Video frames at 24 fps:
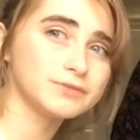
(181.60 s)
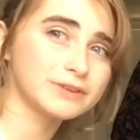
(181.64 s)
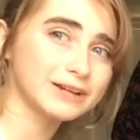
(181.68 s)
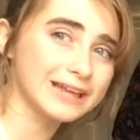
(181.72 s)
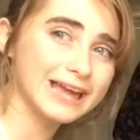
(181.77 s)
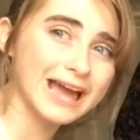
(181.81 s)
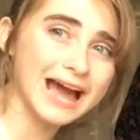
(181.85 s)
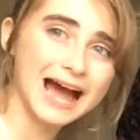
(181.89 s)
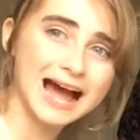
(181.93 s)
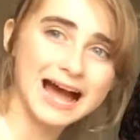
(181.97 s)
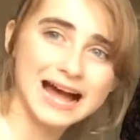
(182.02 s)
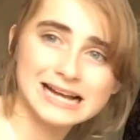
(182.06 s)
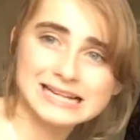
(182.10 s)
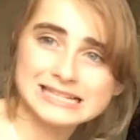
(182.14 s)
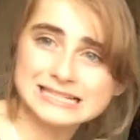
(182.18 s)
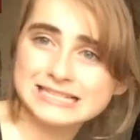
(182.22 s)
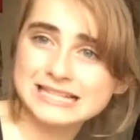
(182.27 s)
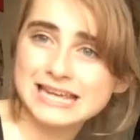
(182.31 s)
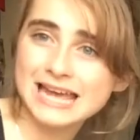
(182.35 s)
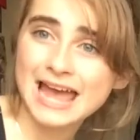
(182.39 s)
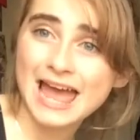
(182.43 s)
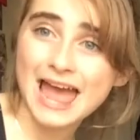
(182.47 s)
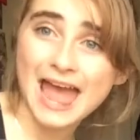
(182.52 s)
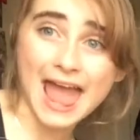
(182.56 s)
really
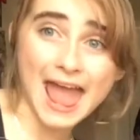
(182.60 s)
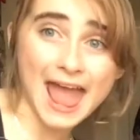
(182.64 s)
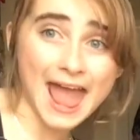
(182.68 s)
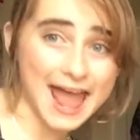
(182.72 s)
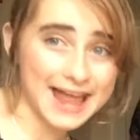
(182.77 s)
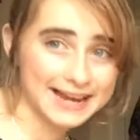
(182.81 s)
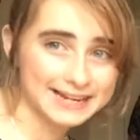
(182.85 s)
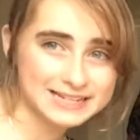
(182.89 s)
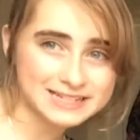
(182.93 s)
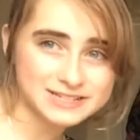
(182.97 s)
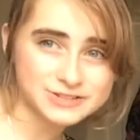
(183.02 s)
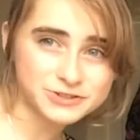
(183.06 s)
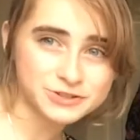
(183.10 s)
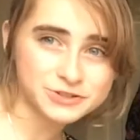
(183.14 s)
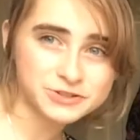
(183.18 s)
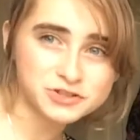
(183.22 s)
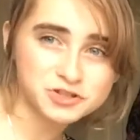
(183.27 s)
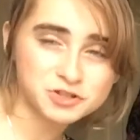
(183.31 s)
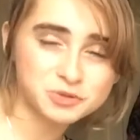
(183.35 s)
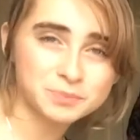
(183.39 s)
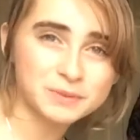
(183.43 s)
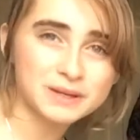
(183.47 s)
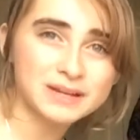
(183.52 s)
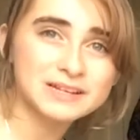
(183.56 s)
had any
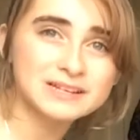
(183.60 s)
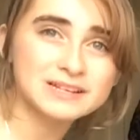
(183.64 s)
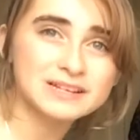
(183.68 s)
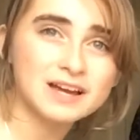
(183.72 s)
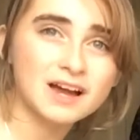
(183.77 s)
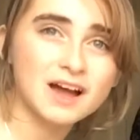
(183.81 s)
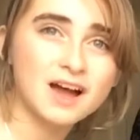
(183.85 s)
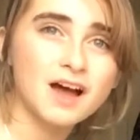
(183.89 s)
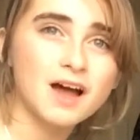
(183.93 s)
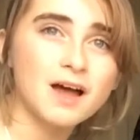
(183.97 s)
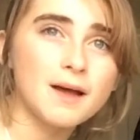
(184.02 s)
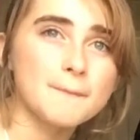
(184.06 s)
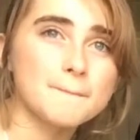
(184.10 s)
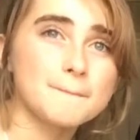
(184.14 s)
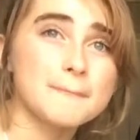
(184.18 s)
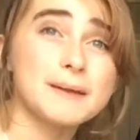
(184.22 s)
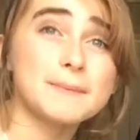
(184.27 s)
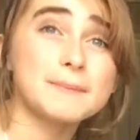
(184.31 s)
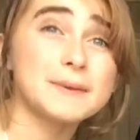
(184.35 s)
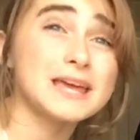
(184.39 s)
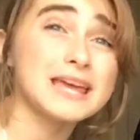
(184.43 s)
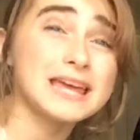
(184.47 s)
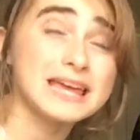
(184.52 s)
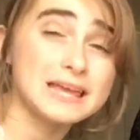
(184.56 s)
social media,
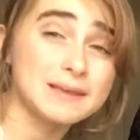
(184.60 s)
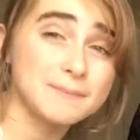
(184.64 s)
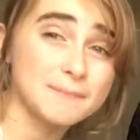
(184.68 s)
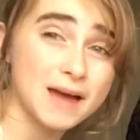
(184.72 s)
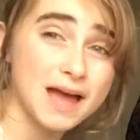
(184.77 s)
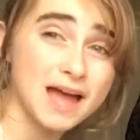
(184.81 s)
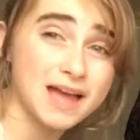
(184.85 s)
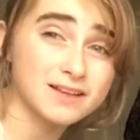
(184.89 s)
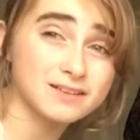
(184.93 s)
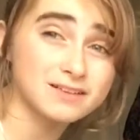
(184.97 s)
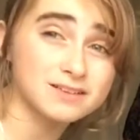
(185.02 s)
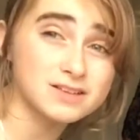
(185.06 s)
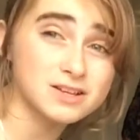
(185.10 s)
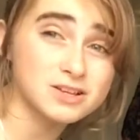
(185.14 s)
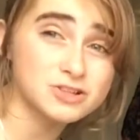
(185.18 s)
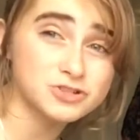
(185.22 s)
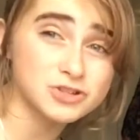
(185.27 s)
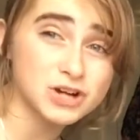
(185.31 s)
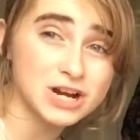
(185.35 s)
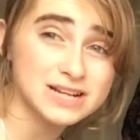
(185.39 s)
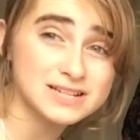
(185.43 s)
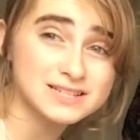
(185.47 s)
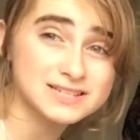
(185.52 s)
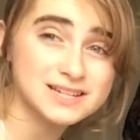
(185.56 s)
maybe email
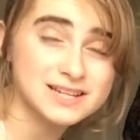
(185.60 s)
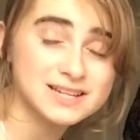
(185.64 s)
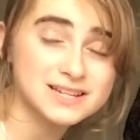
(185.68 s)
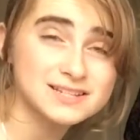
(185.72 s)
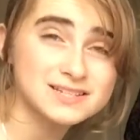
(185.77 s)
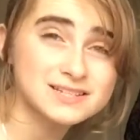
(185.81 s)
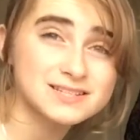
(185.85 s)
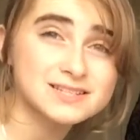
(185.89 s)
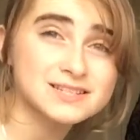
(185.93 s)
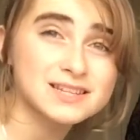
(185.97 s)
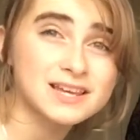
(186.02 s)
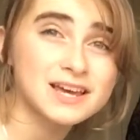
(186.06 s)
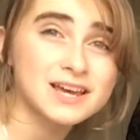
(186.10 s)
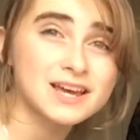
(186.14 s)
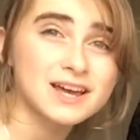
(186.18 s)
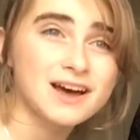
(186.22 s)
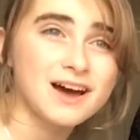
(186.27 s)
addresses.